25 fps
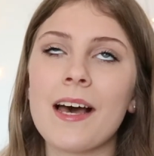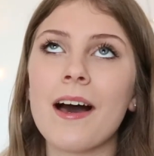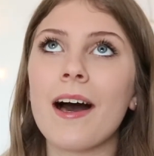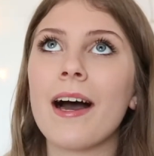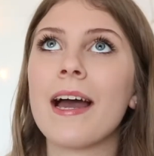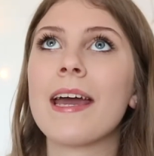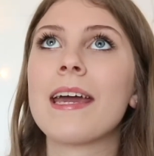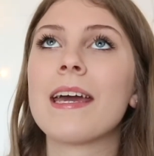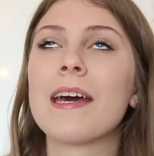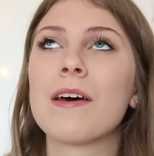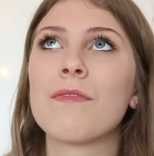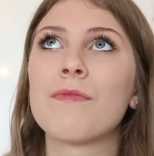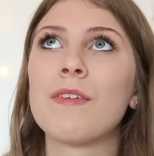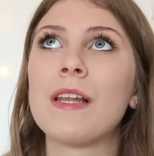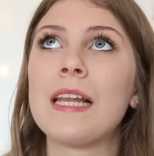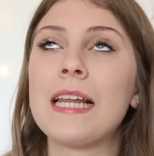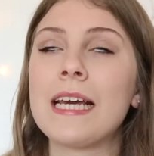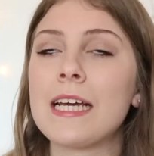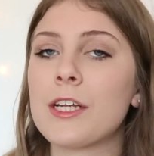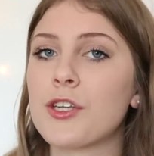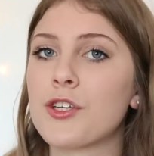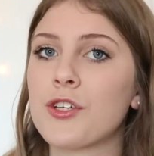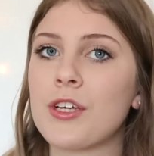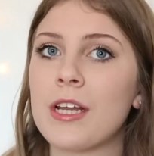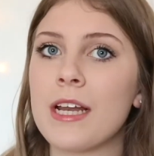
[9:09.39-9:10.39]
I have
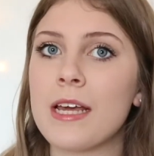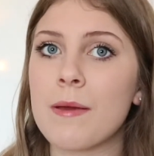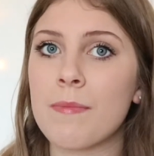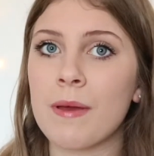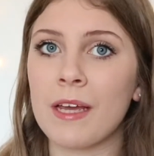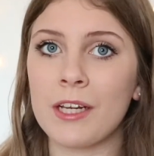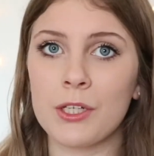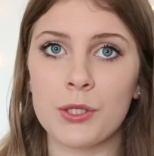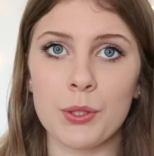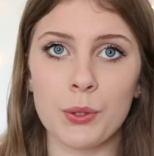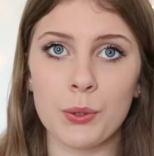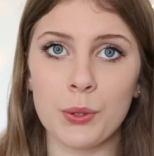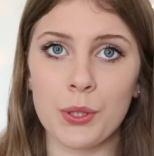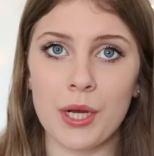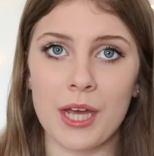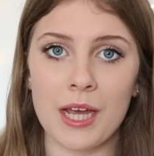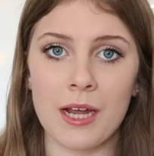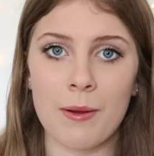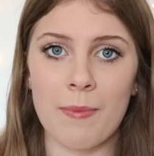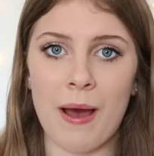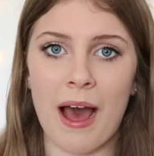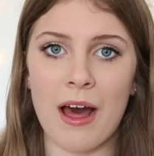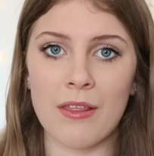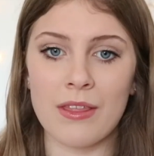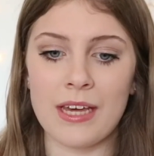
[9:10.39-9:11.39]
literally been talking
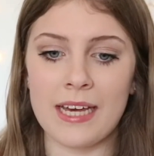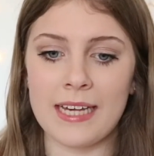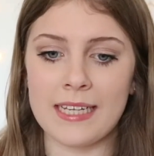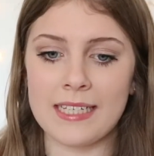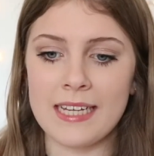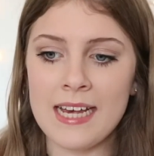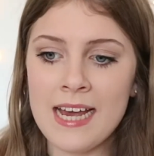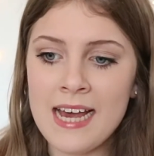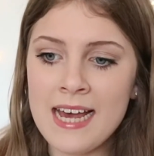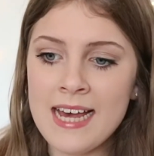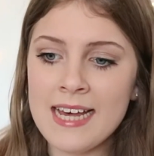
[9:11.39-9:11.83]
about this